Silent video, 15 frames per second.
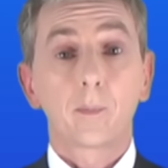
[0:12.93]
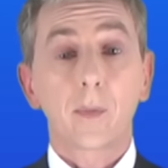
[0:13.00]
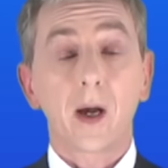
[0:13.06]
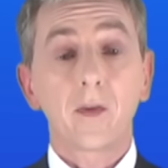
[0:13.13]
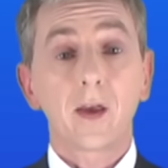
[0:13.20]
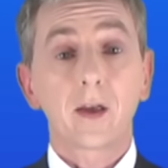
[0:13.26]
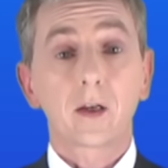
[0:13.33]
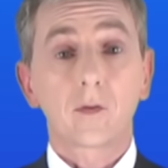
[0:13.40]

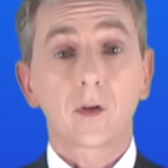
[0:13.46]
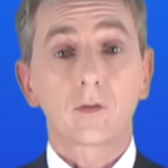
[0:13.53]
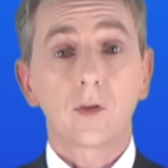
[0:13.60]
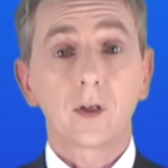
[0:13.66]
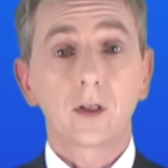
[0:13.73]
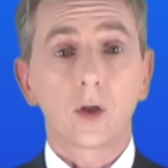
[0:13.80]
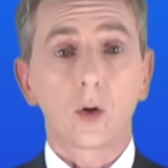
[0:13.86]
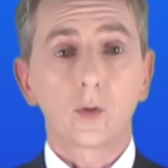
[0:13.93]
By the end of this
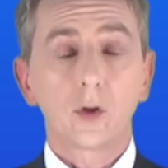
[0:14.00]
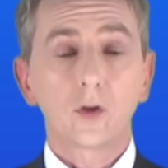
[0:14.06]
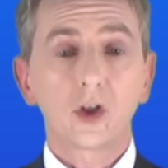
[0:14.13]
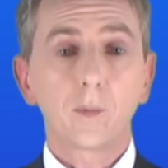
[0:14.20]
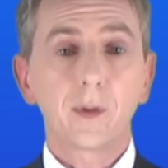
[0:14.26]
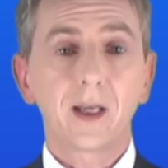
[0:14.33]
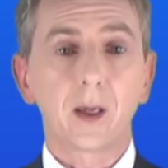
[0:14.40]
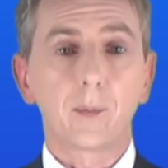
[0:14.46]
video, you
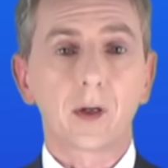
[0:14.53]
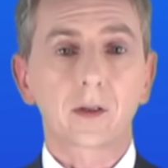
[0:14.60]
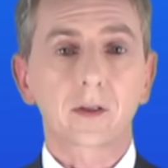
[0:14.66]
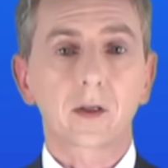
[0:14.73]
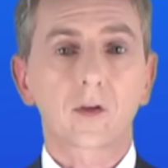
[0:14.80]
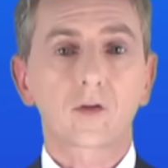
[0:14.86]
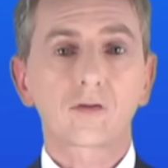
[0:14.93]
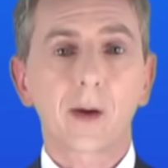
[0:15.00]
should be able
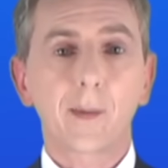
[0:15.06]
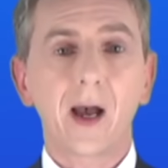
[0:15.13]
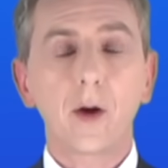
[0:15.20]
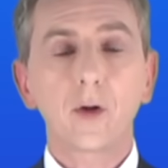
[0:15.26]
to describe